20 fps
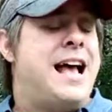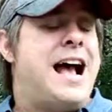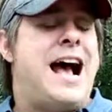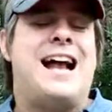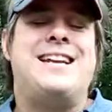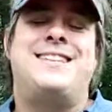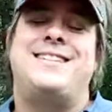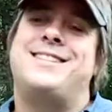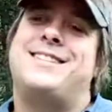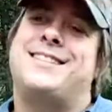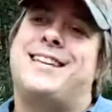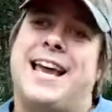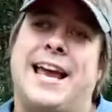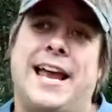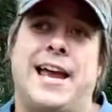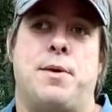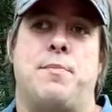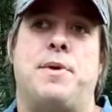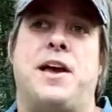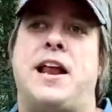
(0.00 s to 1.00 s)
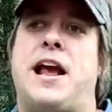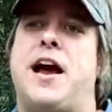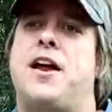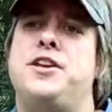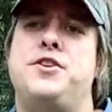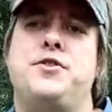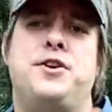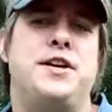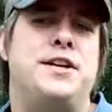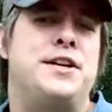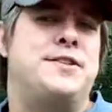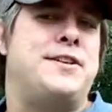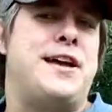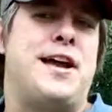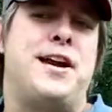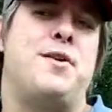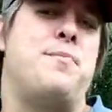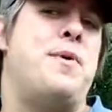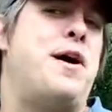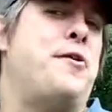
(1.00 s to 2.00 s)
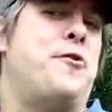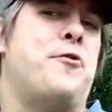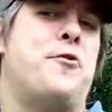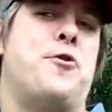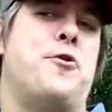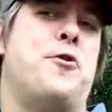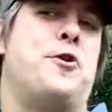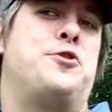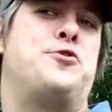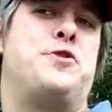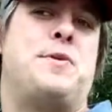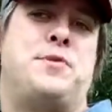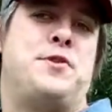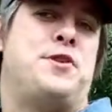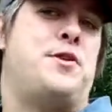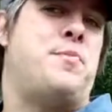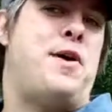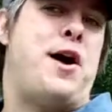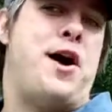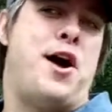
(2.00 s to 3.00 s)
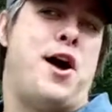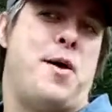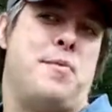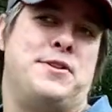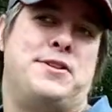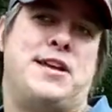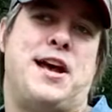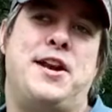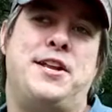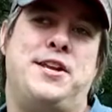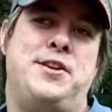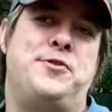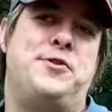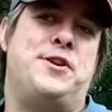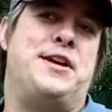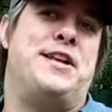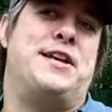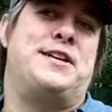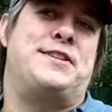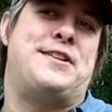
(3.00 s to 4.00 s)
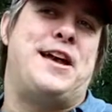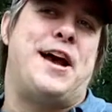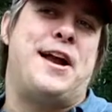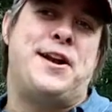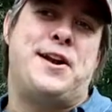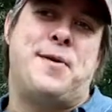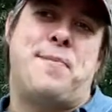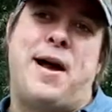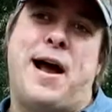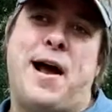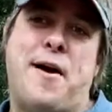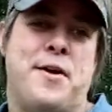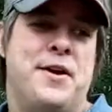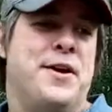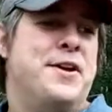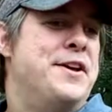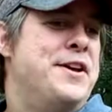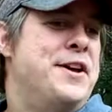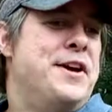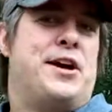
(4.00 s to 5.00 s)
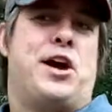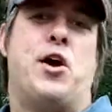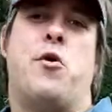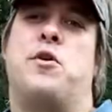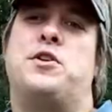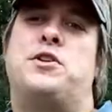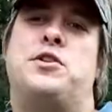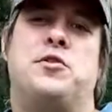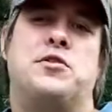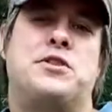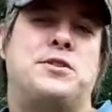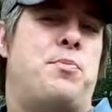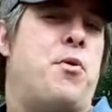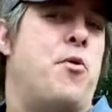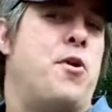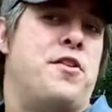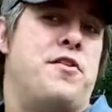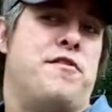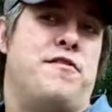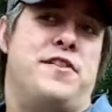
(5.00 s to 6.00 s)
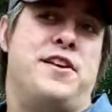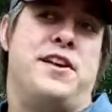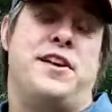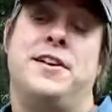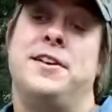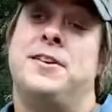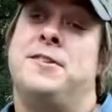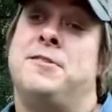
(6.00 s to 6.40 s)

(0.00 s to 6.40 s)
I just can, man. How do you get excited about going on a trip to the Bahamas? How do you get excited about going to a sporting event?